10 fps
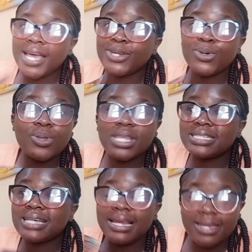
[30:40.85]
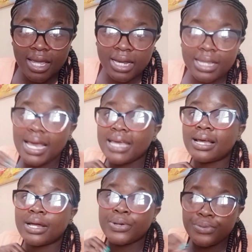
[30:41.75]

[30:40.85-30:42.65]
I know that clearly I can